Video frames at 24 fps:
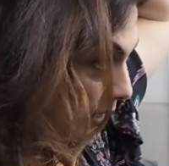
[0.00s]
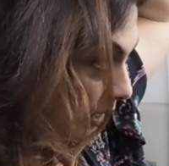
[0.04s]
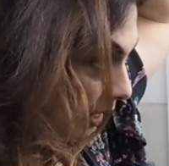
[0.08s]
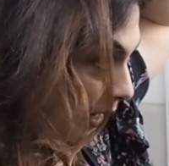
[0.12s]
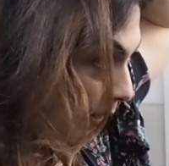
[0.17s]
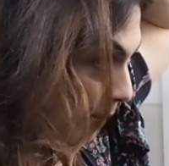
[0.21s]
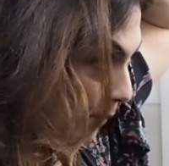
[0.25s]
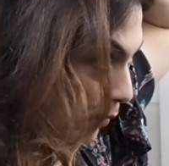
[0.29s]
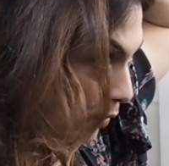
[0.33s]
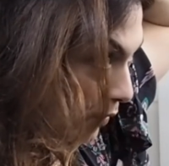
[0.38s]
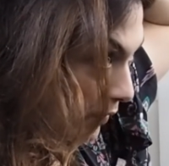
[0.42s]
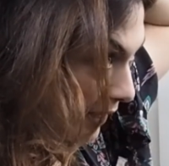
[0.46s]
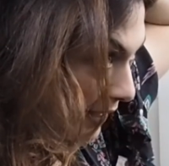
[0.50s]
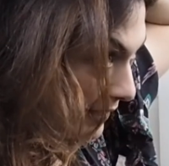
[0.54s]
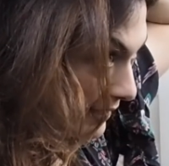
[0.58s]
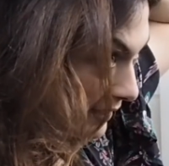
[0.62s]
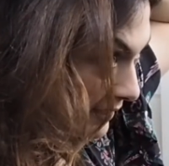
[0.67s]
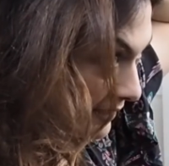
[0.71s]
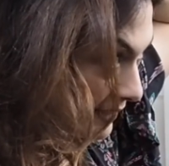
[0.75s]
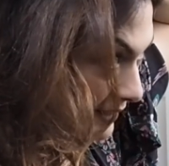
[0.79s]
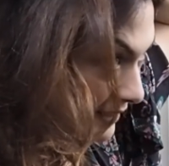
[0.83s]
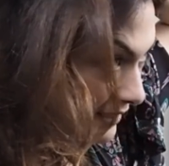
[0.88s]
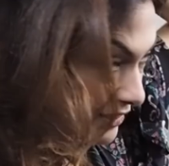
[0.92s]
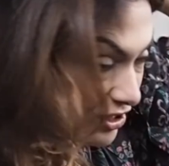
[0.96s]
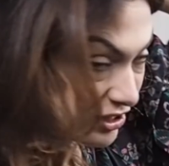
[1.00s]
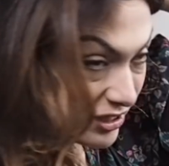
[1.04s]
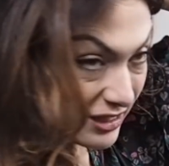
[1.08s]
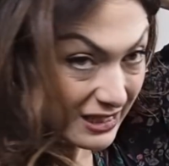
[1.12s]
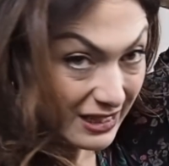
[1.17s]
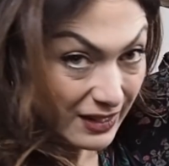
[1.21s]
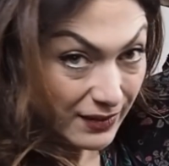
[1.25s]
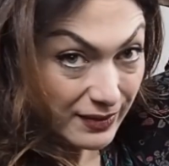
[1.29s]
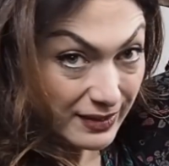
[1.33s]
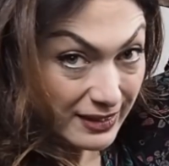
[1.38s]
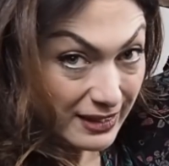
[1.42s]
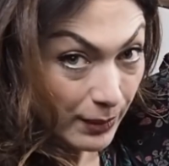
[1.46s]
And what that does is it just
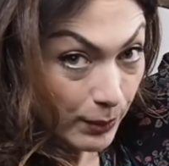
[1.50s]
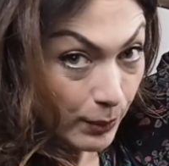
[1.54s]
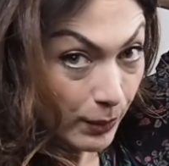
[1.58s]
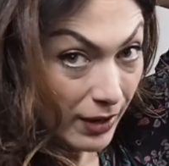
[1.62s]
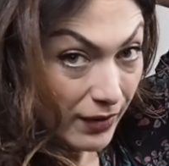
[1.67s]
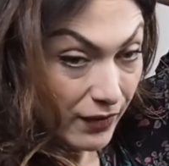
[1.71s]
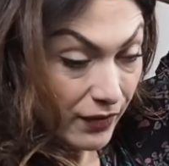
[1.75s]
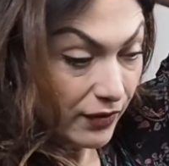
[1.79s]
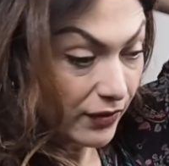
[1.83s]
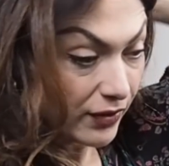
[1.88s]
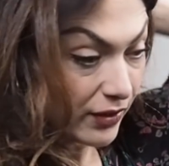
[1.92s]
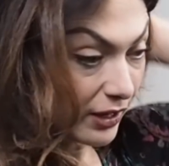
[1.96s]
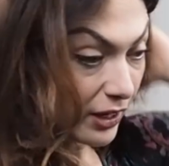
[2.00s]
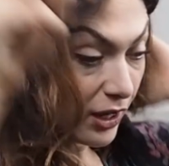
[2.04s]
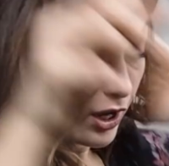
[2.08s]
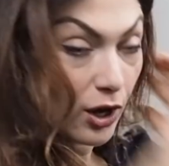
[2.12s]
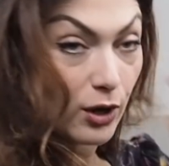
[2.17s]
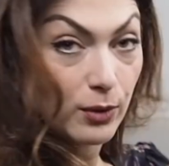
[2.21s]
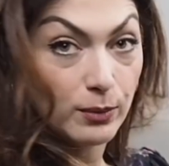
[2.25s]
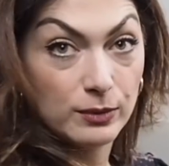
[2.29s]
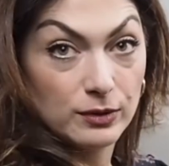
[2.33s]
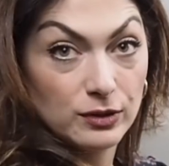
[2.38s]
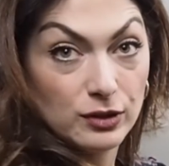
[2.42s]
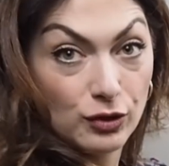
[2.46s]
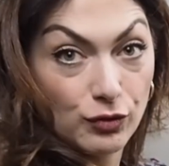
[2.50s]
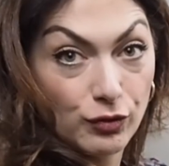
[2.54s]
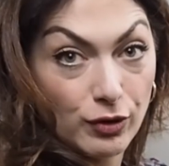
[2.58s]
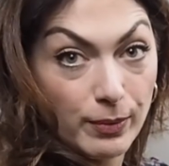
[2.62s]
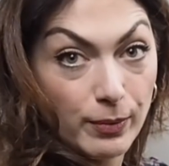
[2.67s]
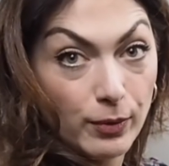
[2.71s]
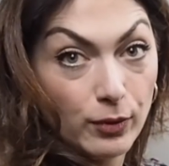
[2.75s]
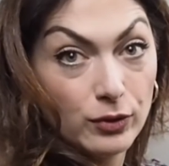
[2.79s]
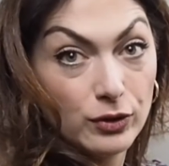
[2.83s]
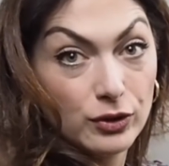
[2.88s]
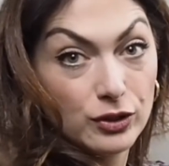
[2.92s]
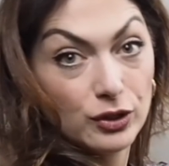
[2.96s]
gives somewhere for the combs to
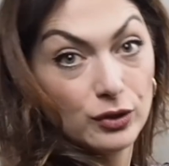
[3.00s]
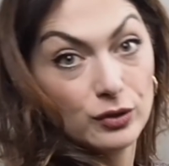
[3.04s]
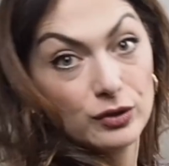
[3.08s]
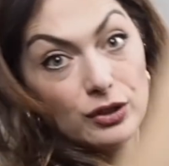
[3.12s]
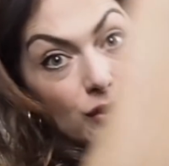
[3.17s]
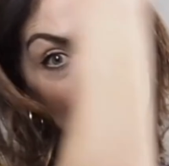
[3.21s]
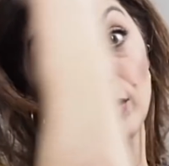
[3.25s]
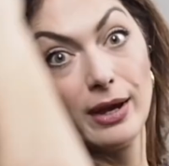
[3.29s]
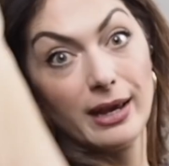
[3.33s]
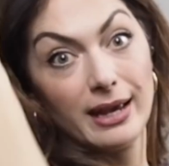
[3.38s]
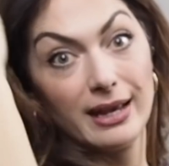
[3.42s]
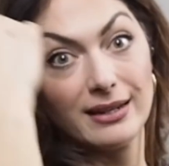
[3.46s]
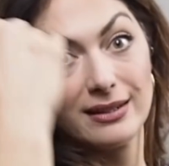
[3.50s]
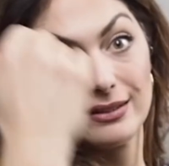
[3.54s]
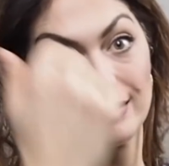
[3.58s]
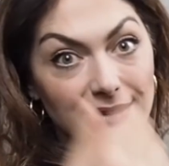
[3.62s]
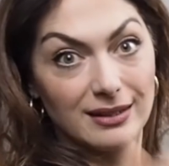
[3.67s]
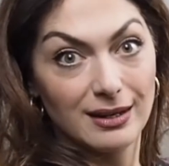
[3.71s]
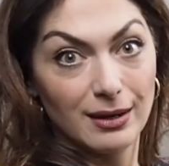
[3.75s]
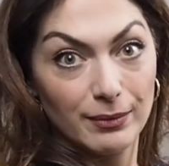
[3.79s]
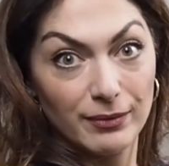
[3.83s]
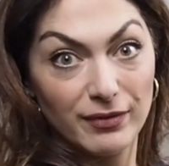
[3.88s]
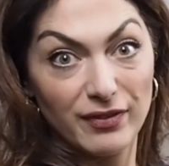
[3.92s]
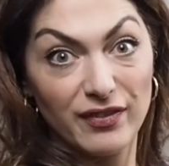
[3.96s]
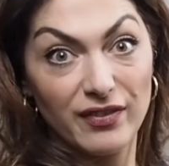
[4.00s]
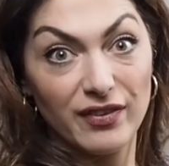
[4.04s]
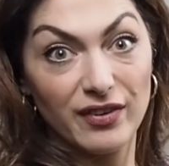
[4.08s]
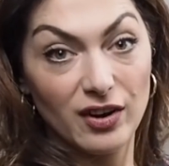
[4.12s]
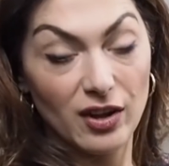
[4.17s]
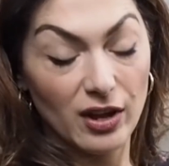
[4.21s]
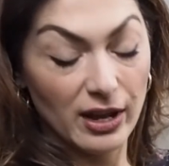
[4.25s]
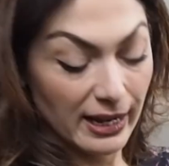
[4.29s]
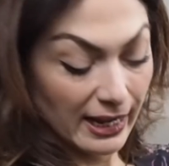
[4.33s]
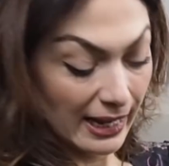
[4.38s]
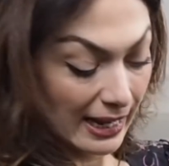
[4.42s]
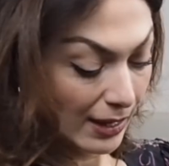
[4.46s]
grip onto so your hair doesn't come
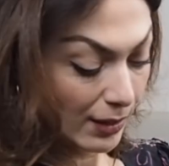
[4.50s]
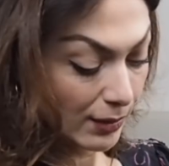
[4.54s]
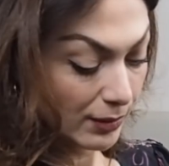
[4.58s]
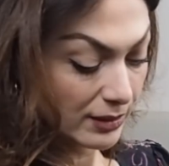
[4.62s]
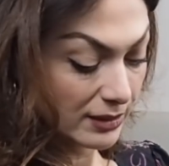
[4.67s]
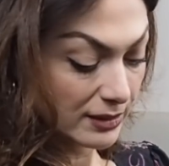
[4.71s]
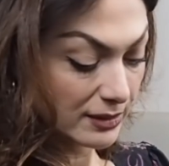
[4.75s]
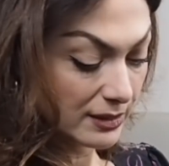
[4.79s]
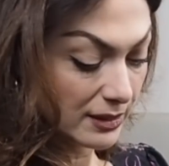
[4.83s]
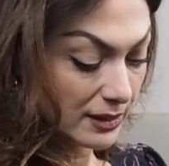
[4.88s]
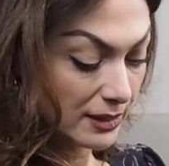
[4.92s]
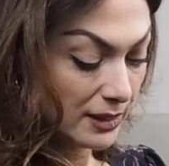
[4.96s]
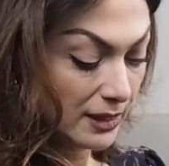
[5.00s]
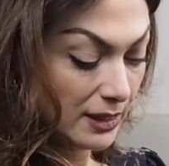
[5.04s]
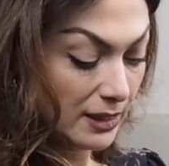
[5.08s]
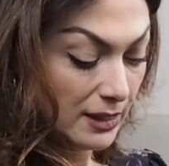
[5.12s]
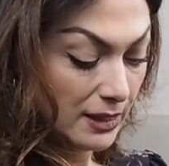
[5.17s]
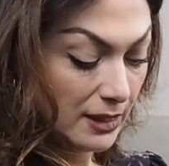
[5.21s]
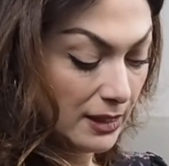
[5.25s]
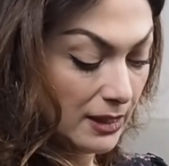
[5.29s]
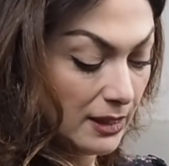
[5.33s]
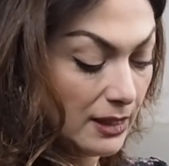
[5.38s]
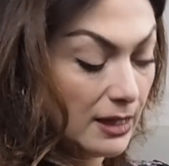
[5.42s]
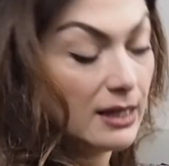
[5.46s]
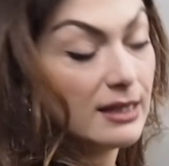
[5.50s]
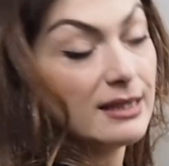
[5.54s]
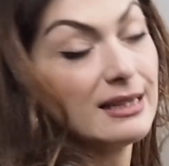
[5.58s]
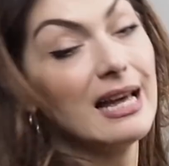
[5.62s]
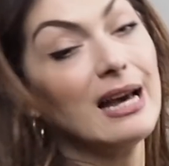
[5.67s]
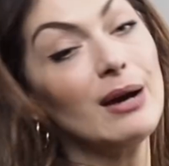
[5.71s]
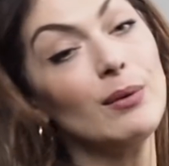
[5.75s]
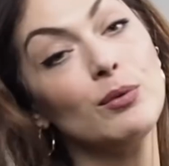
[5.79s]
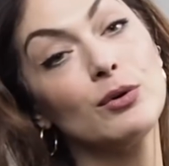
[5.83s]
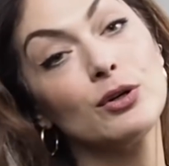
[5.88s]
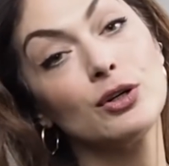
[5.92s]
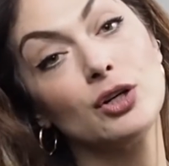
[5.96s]
flying out, because
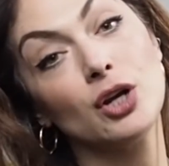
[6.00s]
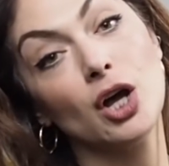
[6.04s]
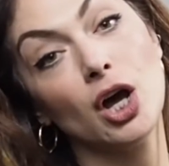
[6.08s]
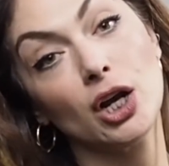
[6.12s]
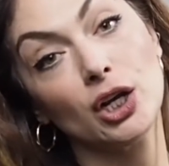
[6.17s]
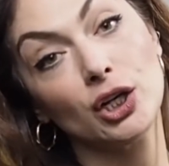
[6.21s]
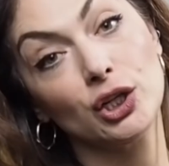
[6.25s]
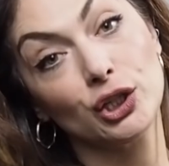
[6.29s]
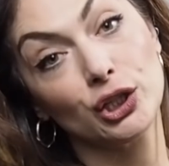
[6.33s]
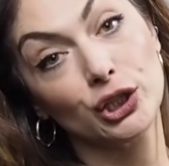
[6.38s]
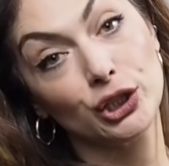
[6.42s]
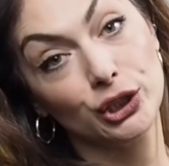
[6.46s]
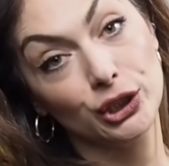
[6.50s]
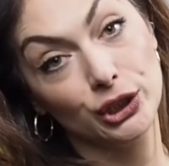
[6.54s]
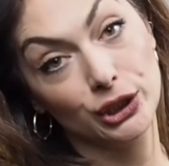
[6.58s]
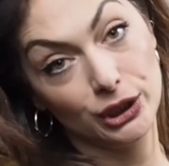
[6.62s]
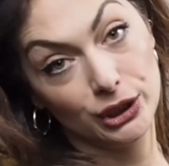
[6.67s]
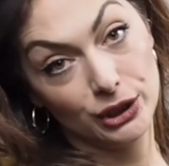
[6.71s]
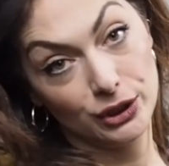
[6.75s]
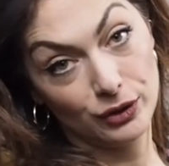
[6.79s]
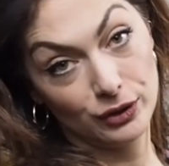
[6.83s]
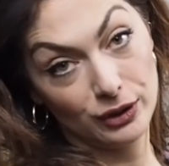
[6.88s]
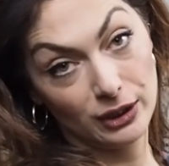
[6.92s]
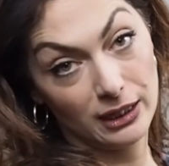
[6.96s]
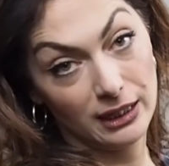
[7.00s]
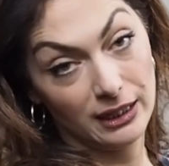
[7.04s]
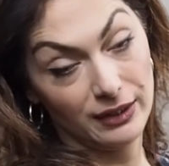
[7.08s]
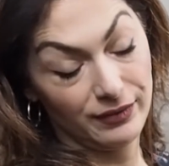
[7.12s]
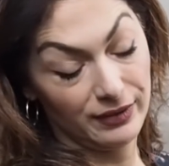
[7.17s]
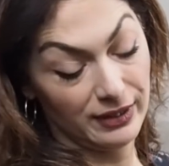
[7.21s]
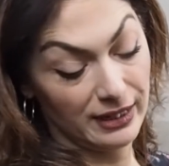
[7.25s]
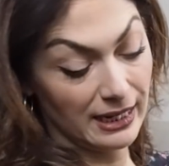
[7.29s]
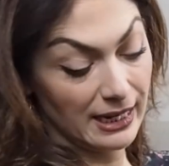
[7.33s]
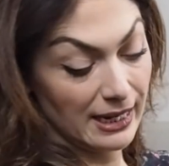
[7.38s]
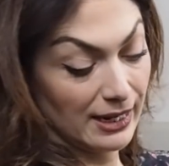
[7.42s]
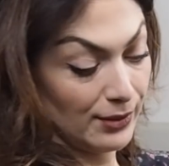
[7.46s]
that would not look good on an
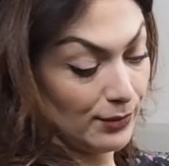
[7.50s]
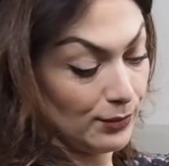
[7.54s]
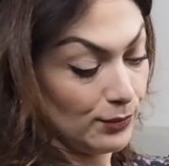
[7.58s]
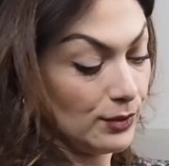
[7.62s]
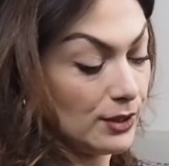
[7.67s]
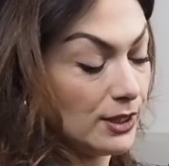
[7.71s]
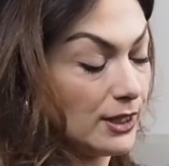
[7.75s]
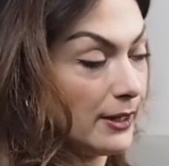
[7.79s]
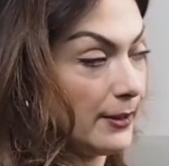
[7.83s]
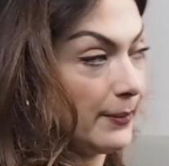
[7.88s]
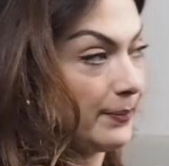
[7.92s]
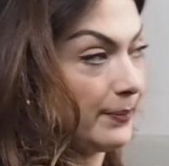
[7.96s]
evening out.